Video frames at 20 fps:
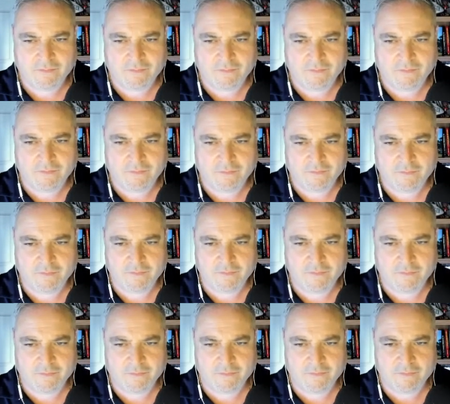
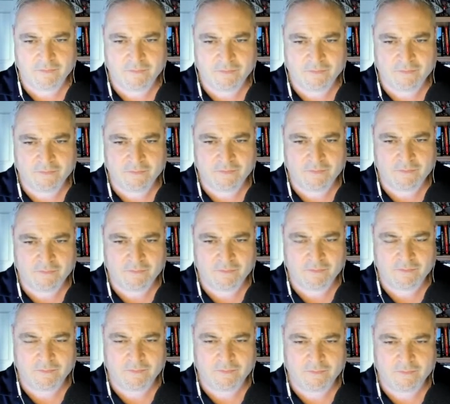
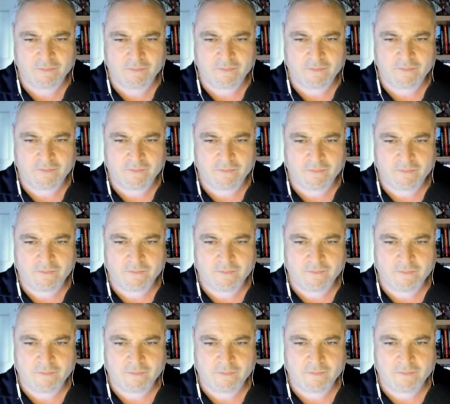
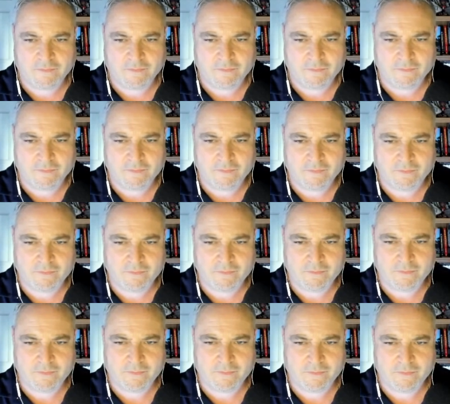
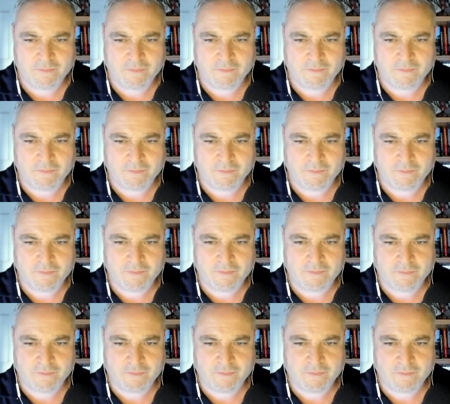
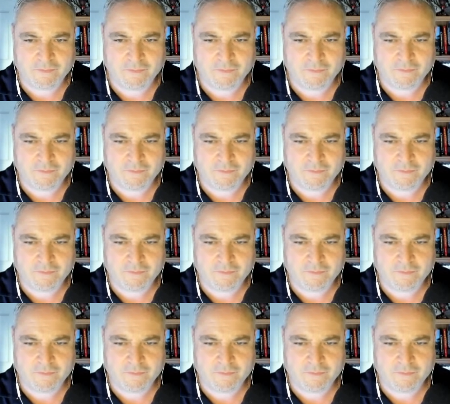The person shown says nothing.